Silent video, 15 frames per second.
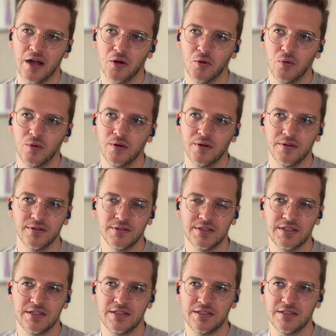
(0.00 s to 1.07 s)
Now,
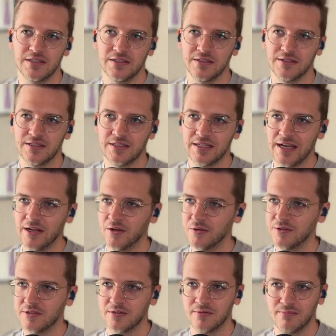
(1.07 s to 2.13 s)

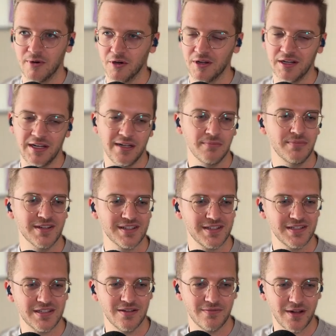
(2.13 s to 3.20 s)
sales, marketing,
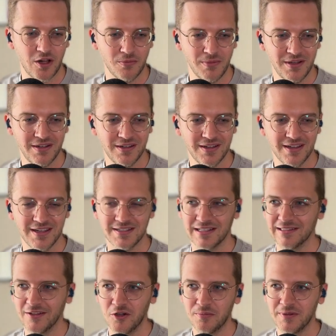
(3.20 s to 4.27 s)
business development
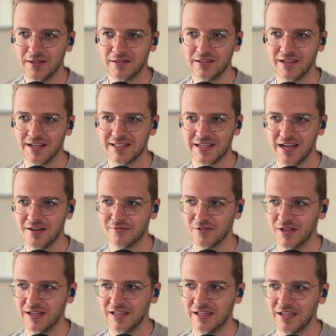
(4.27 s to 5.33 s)
is a little bit, it's kind
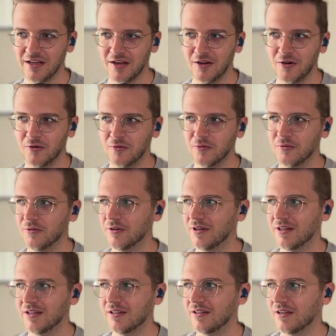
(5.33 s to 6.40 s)
of like, you
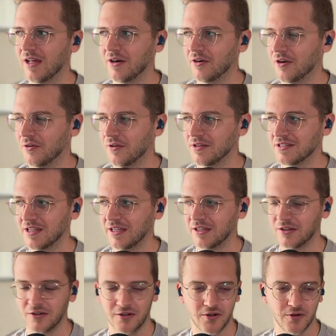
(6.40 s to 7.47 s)
know, I don't know, it's
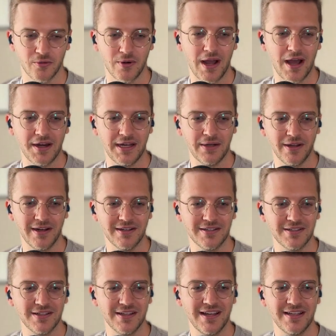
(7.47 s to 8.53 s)
like karate, right?
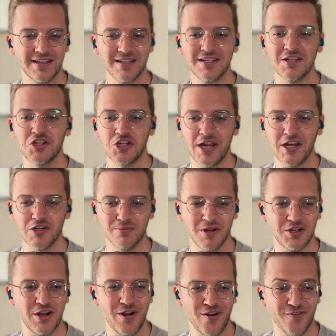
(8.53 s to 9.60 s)
It doesn't
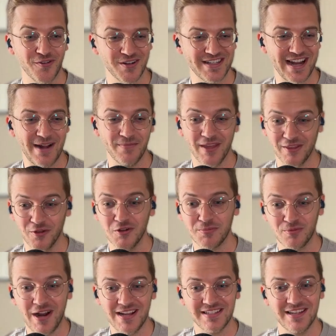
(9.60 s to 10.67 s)
change much over time. Like,
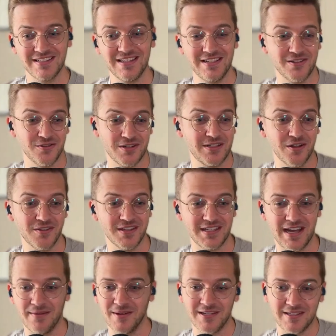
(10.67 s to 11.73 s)
those processes are still
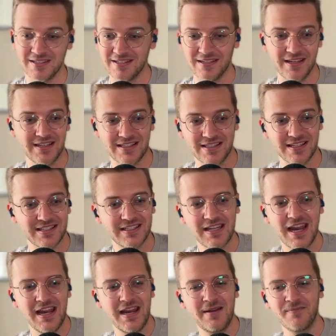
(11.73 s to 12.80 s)
the same. It's the
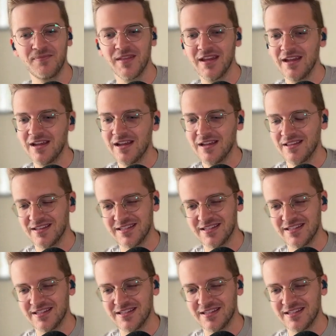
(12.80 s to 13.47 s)
same